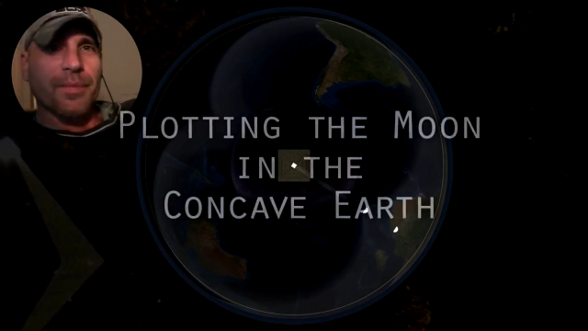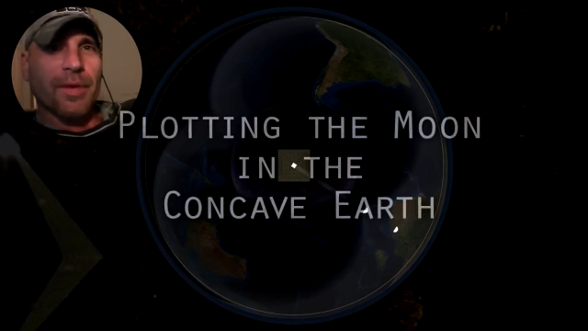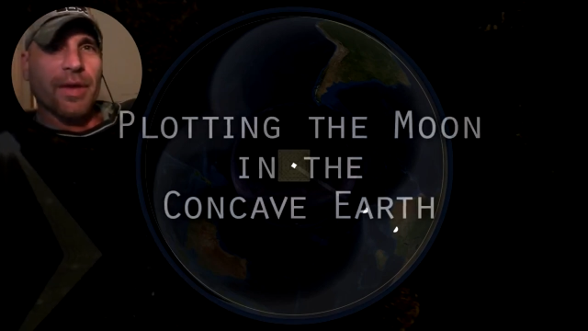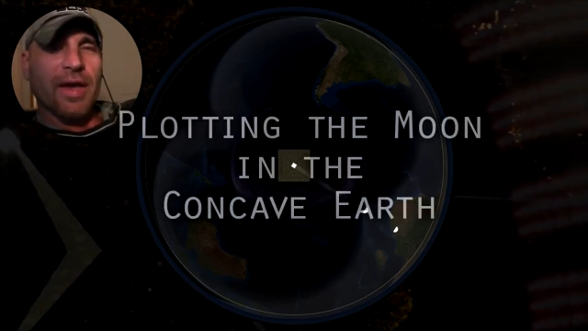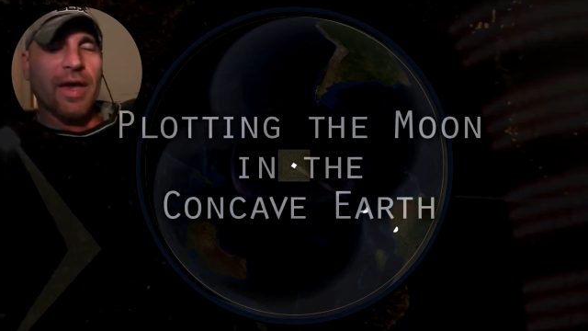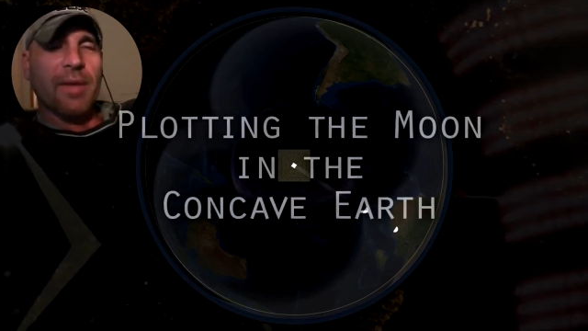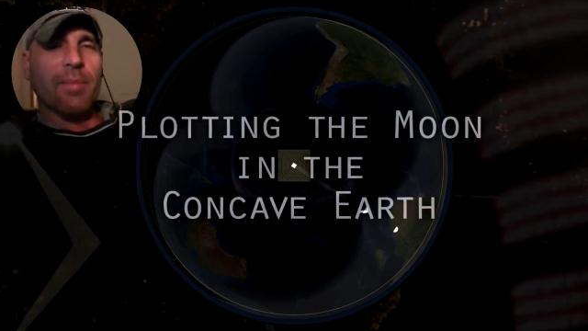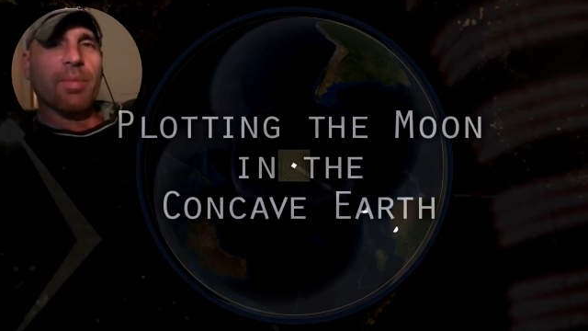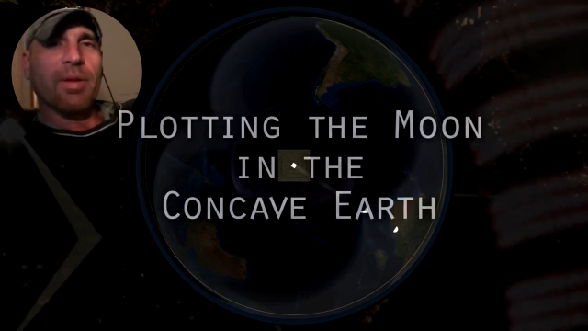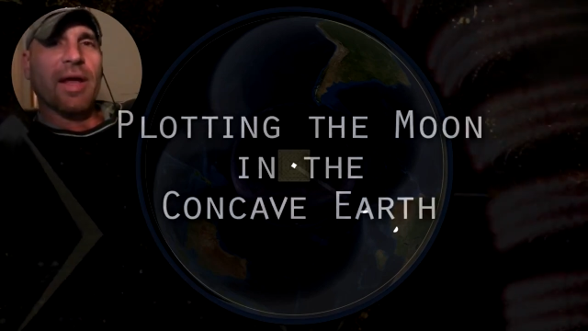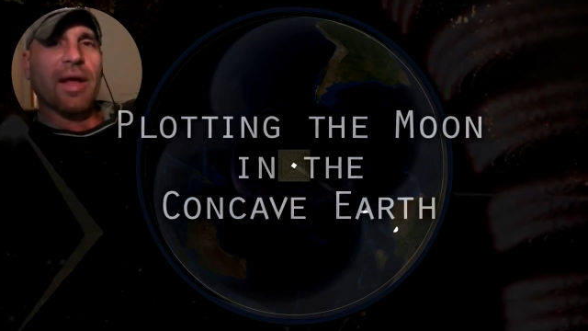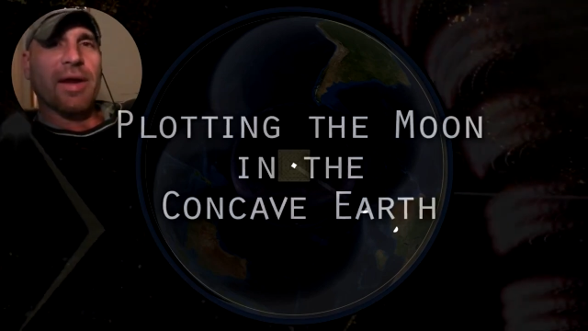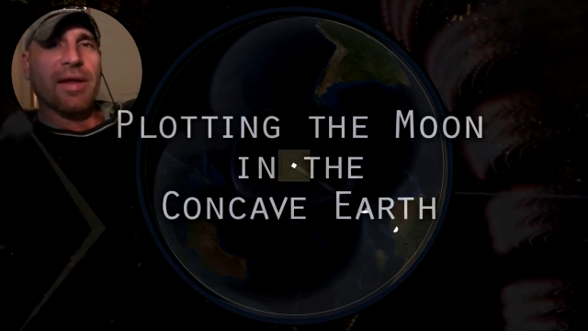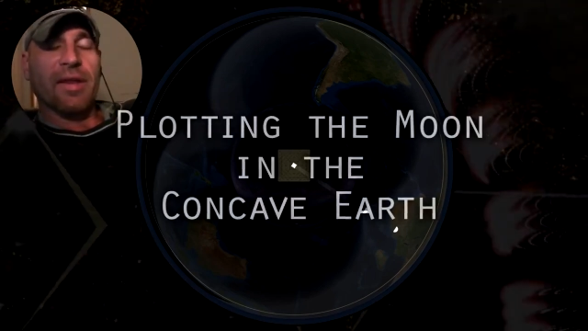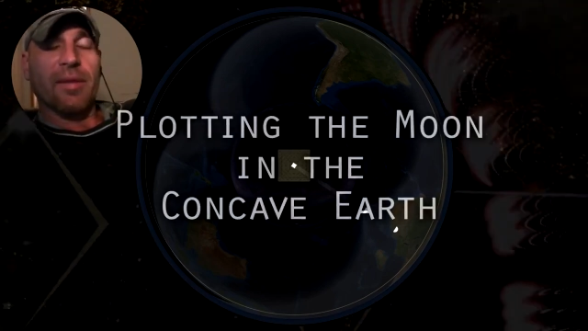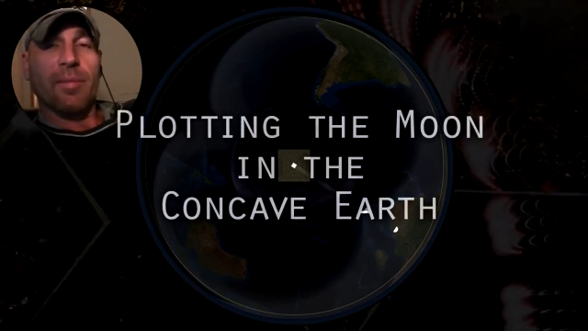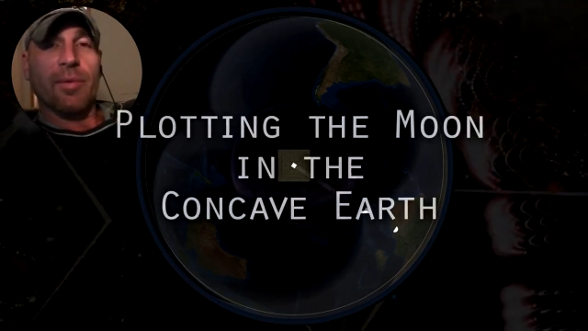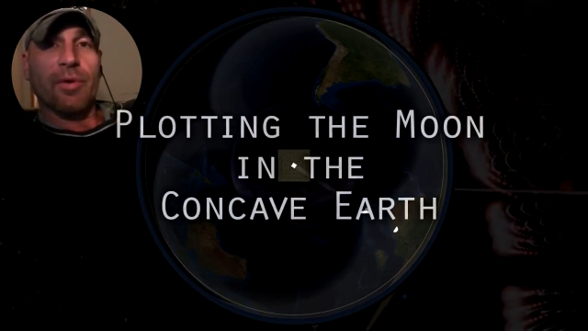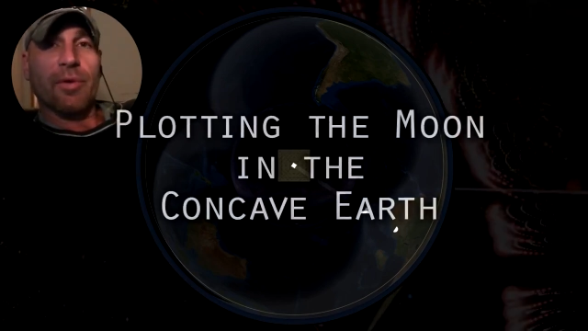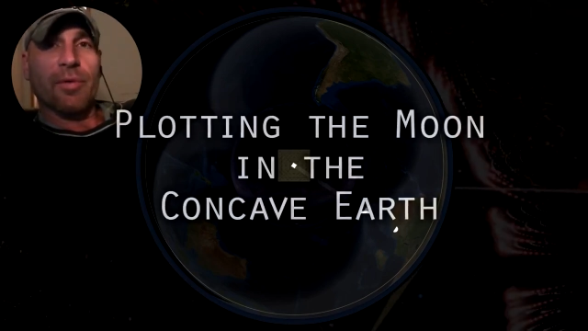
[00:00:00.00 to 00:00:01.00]
Okay, plotting
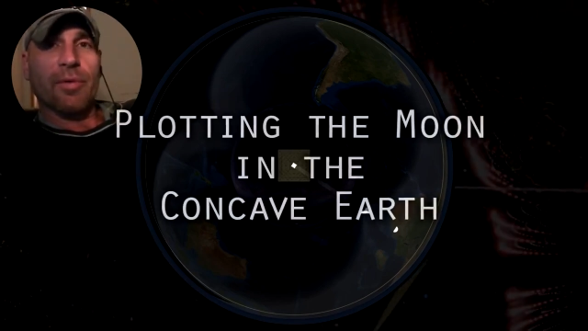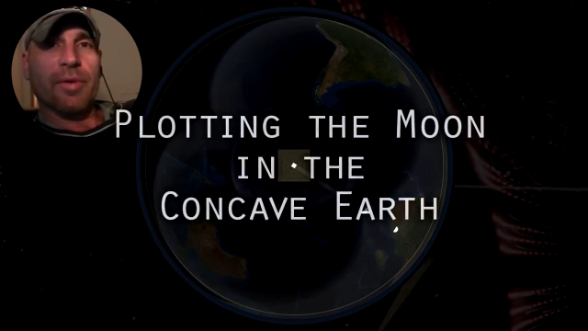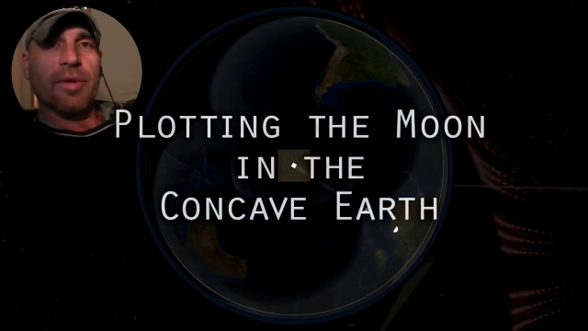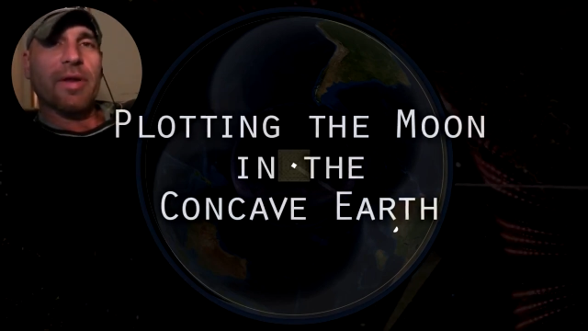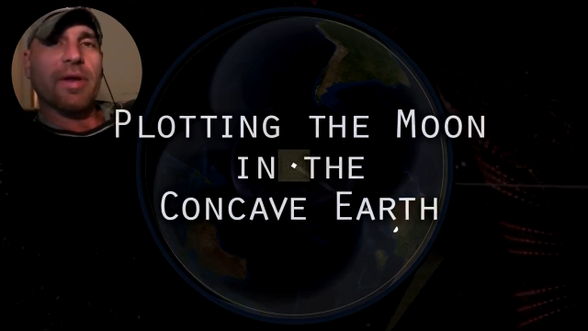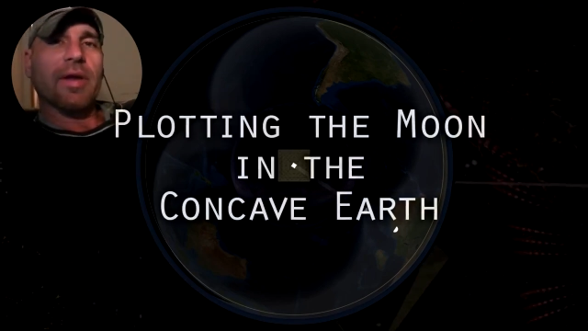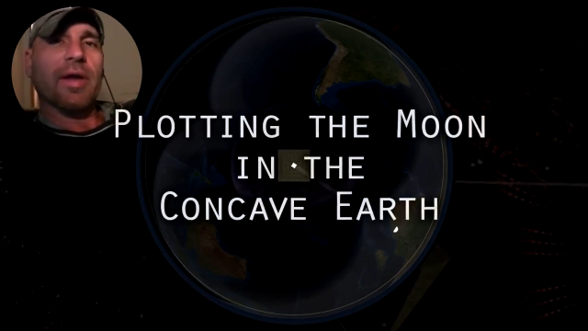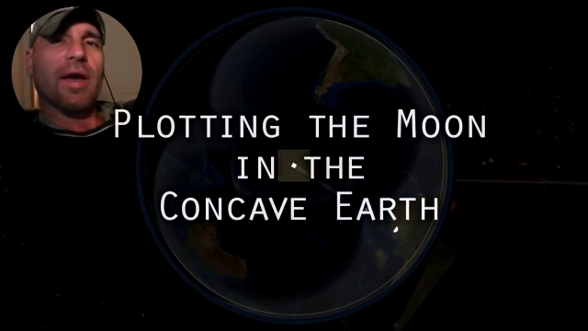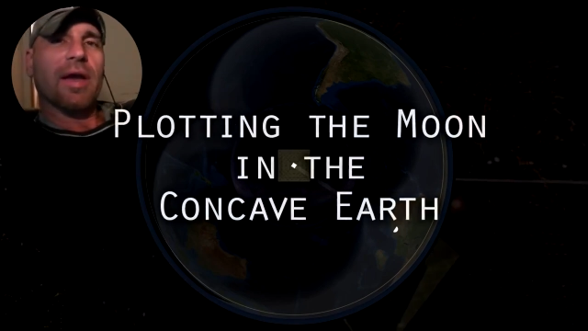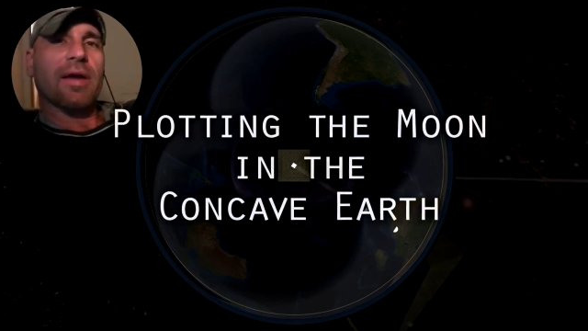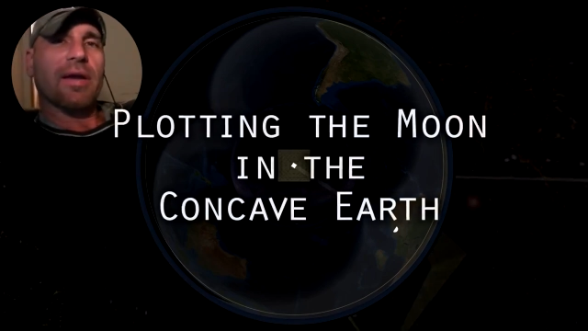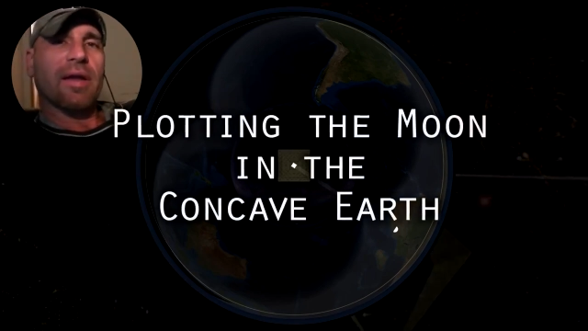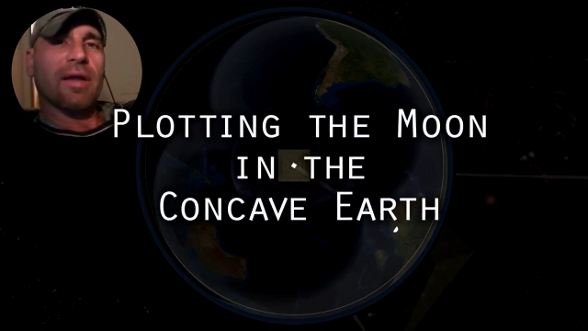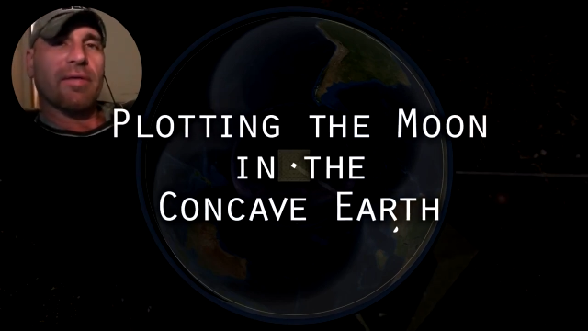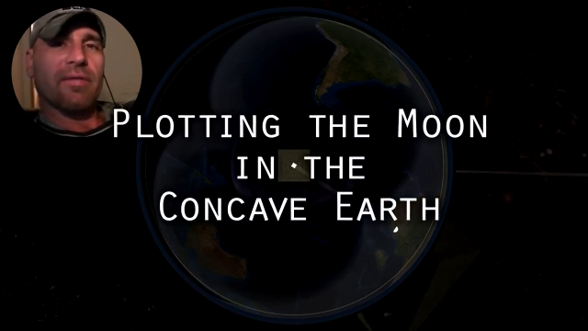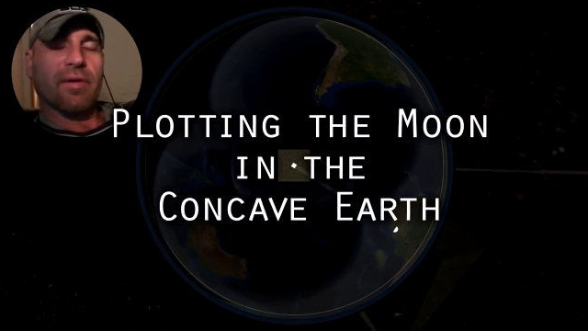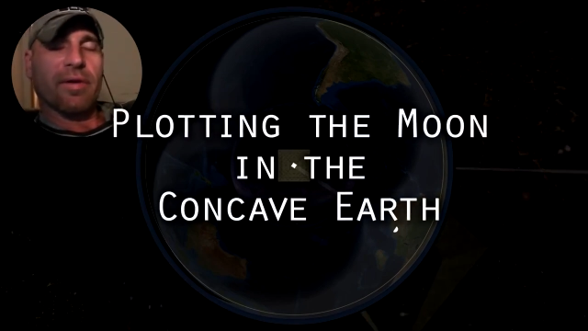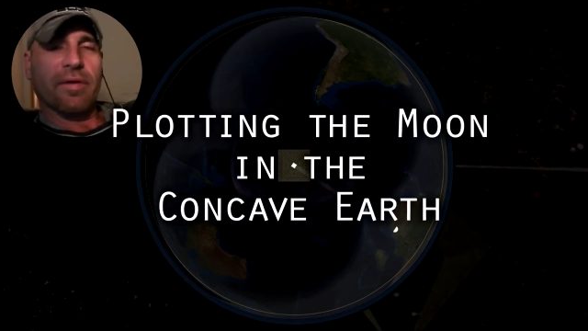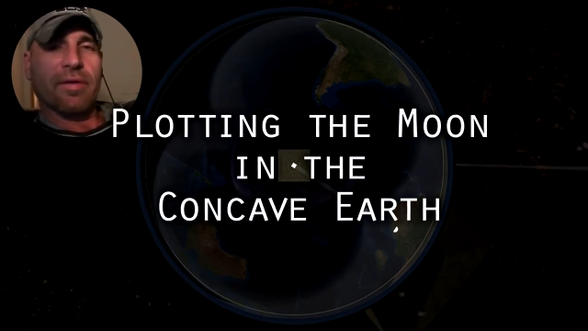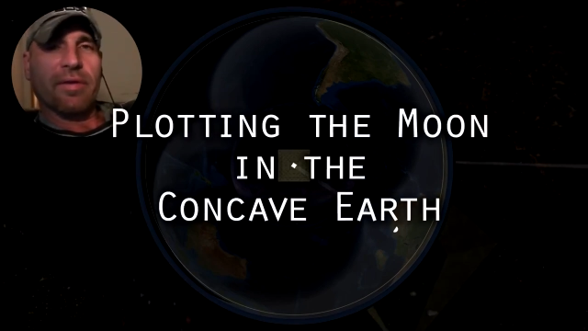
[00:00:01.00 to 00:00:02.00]
the moon within the
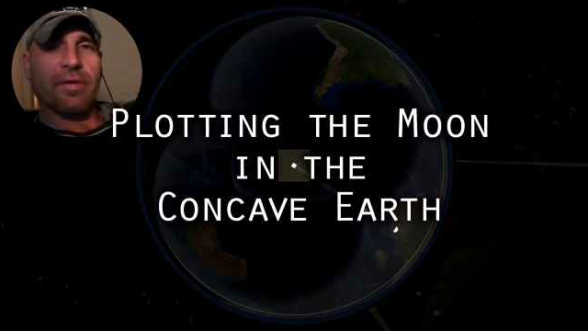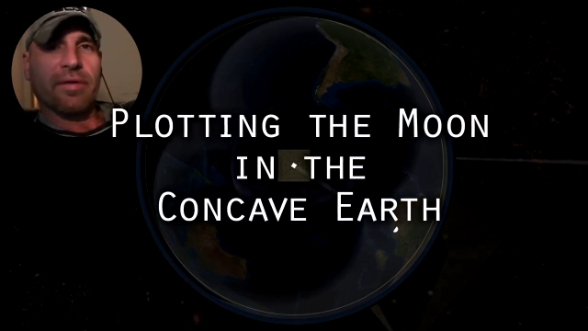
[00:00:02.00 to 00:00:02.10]
concave Earth.